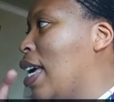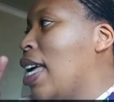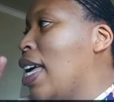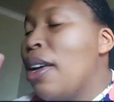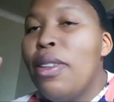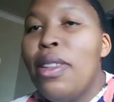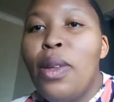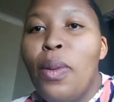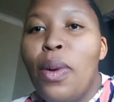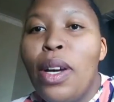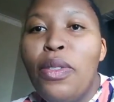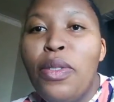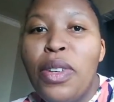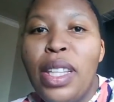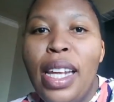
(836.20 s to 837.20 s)
the one for
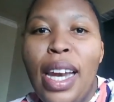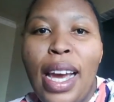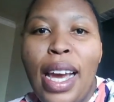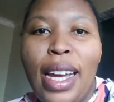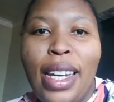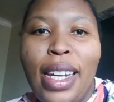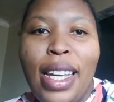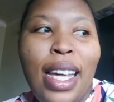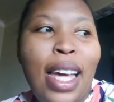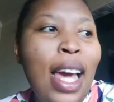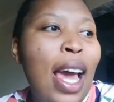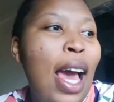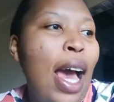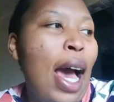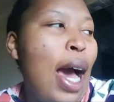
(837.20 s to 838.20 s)
the lining.
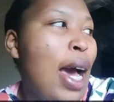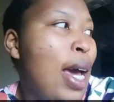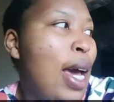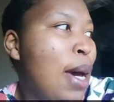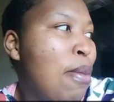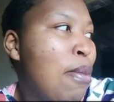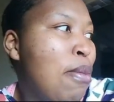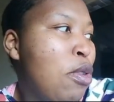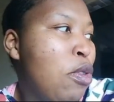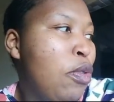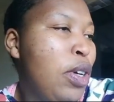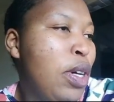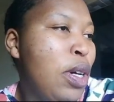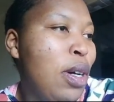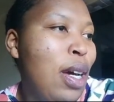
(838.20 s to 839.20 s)
I am moving
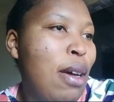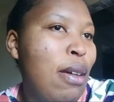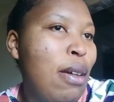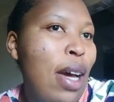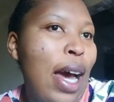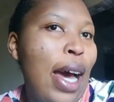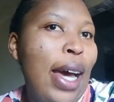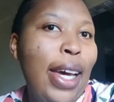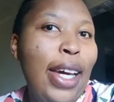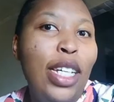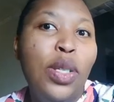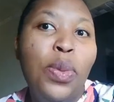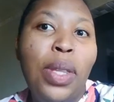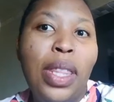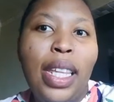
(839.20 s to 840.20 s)
ahead with
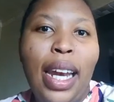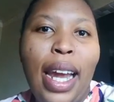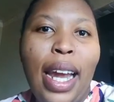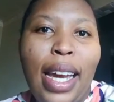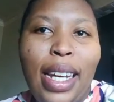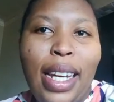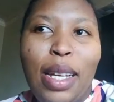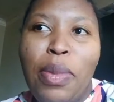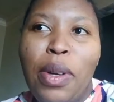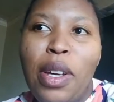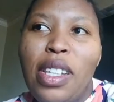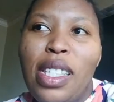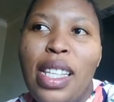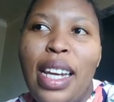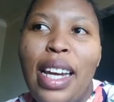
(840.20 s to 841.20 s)
the lining because the
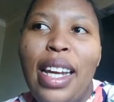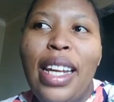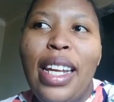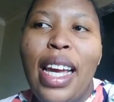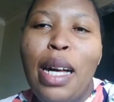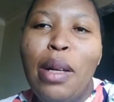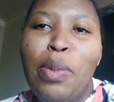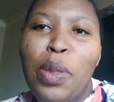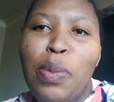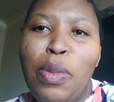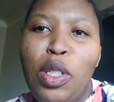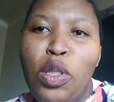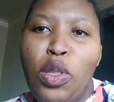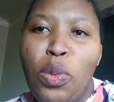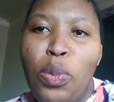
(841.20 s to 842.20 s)
lining helps me to
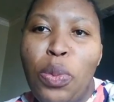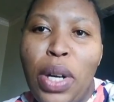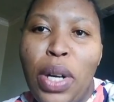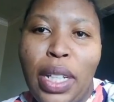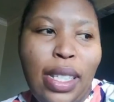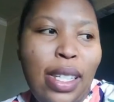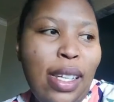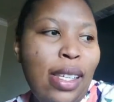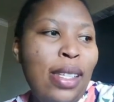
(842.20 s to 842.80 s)
practice.